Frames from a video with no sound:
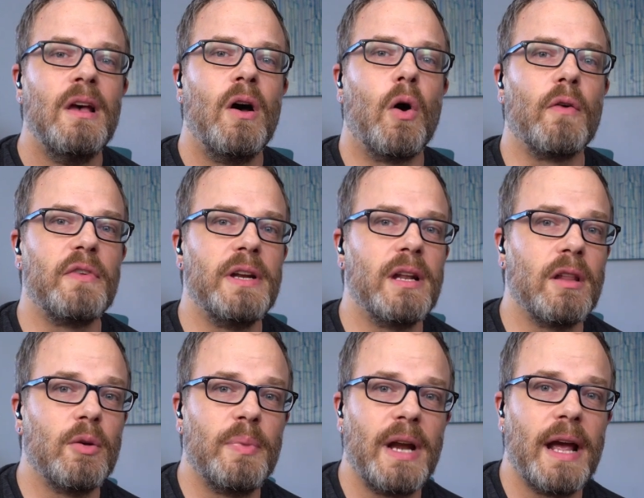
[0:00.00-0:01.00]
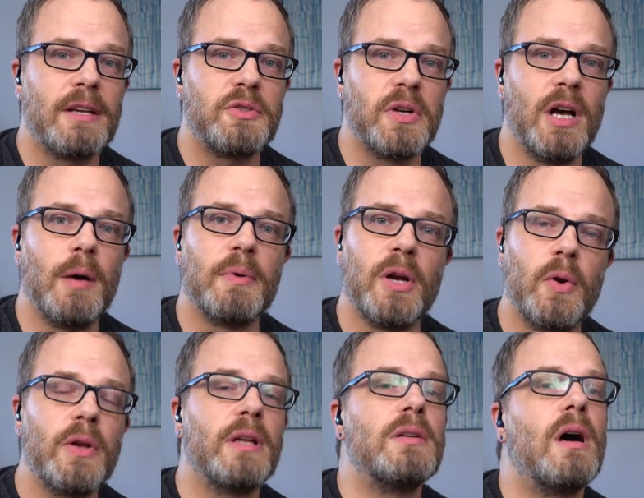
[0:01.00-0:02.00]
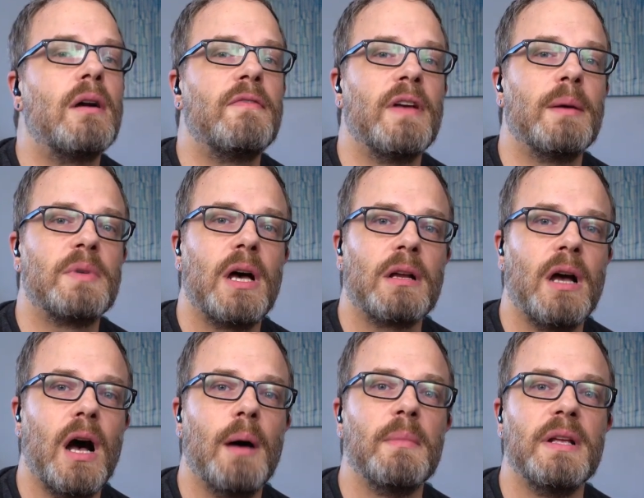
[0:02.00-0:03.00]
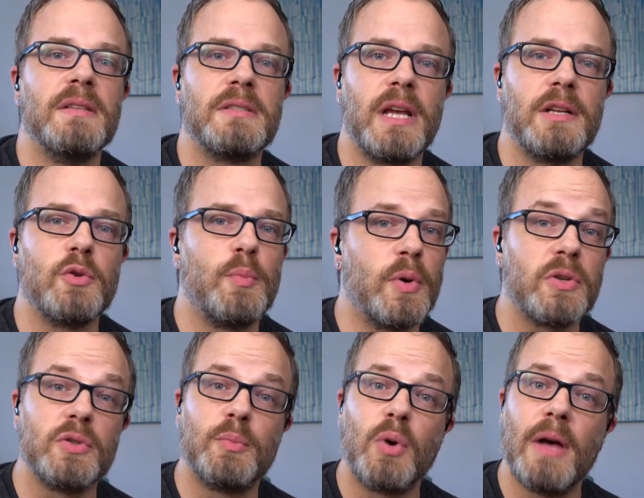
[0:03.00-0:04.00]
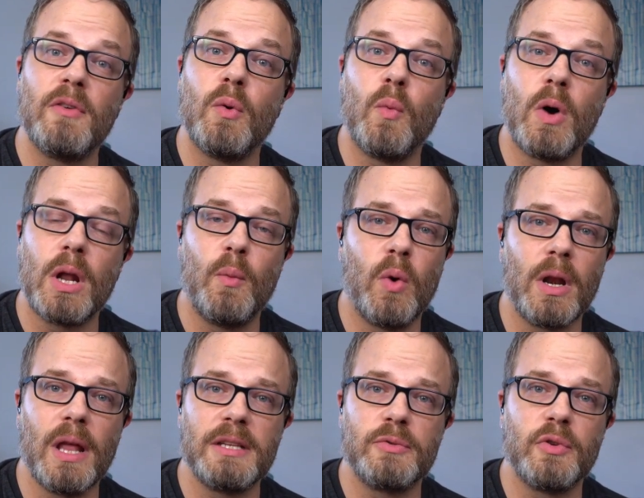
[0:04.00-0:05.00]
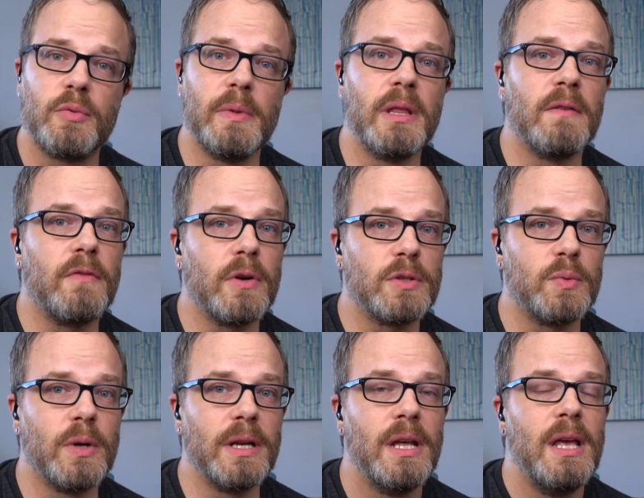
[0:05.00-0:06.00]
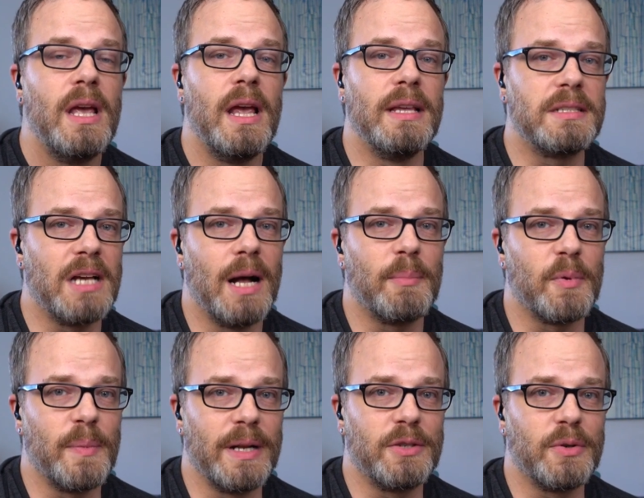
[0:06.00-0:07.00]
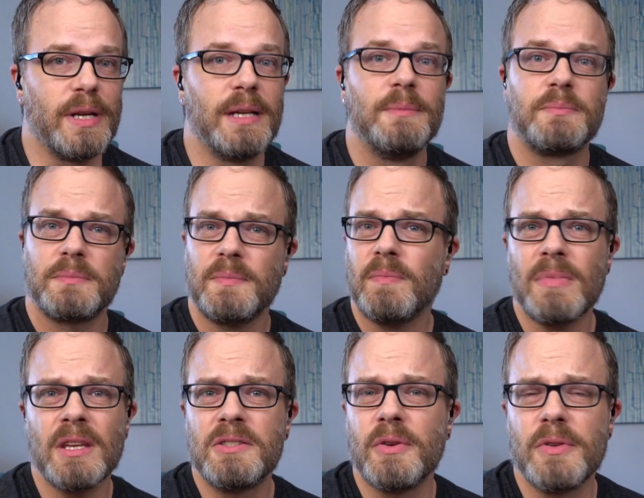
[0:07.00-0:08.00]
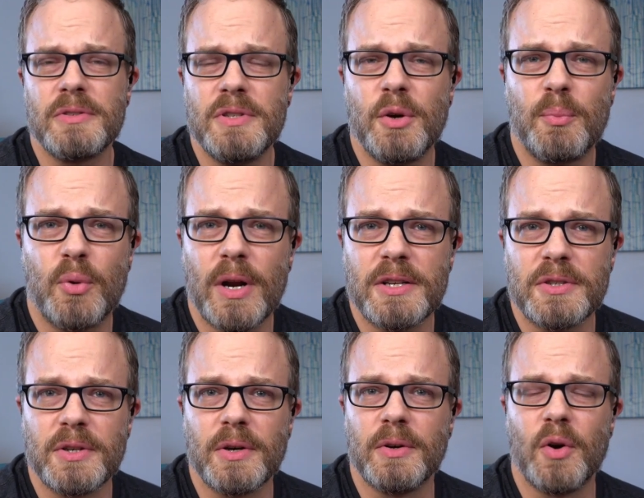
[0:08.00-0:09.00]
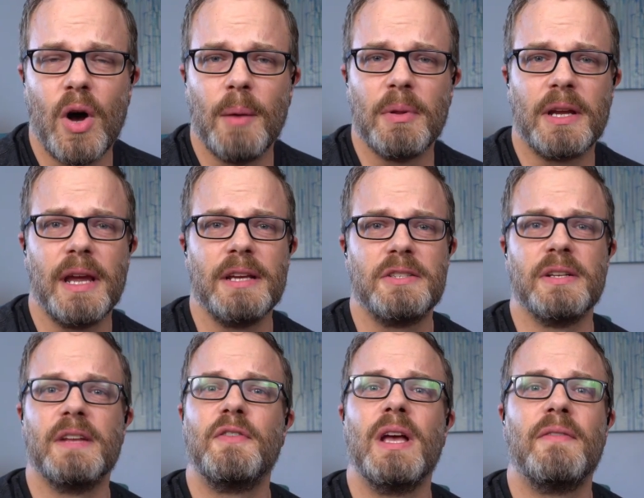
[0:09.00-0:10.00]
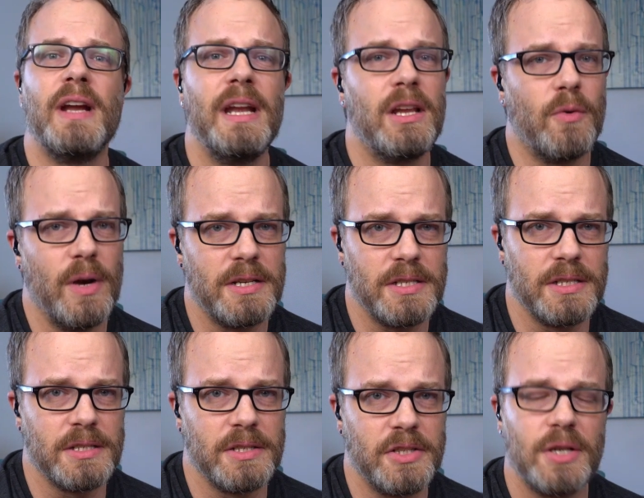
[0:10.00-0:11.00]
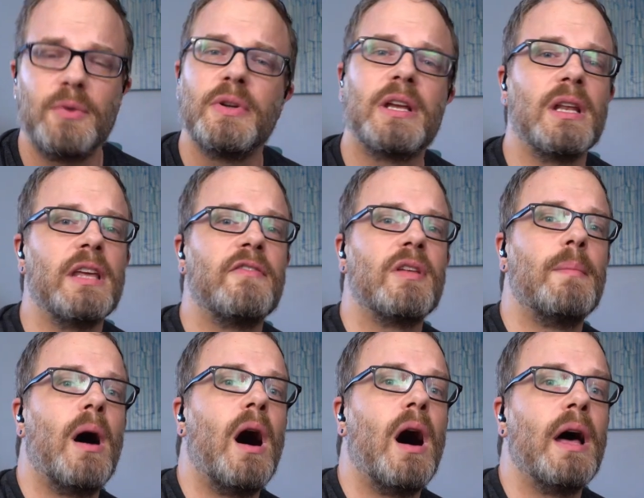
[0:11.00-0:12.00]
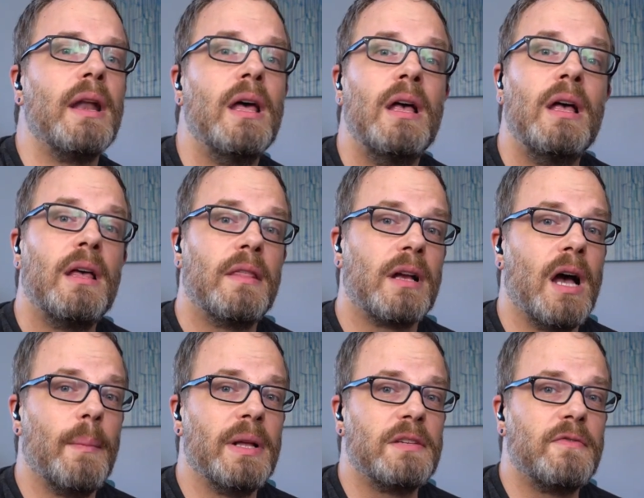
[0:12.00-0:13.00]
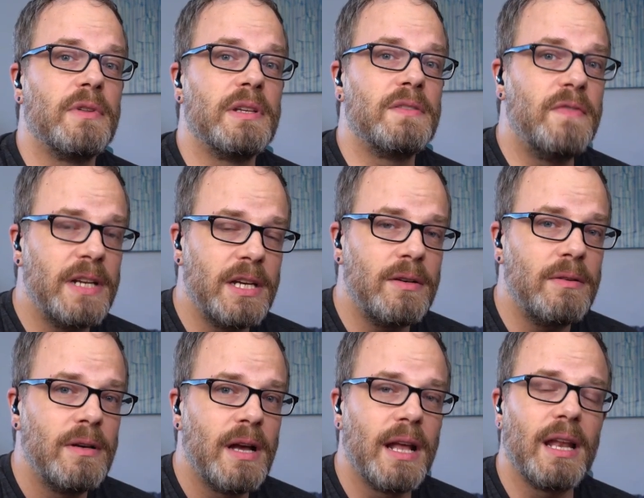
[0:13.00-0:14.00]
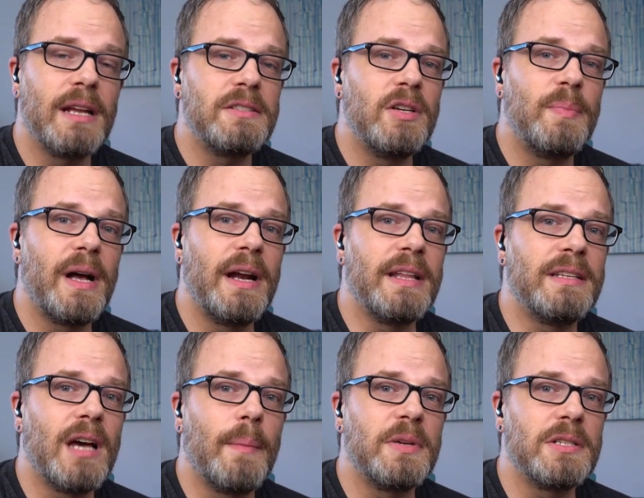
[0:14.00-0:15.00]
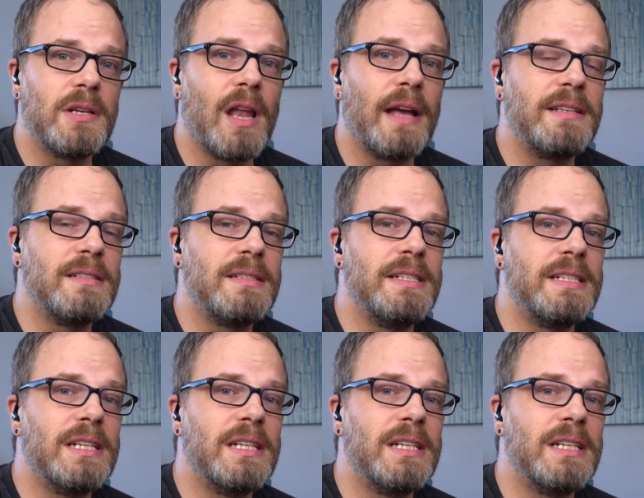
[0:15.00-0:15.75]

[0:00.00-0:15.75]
or if you need a little bit of extra help, go to guitarfam.com and schedule a personal private one-on-one -on -one lesson with me. The first one is complimentary. So there's no pressure or no obligation. If you have any questions in general, you can leave them on the comments for this video and let us know about any topics you'd like to see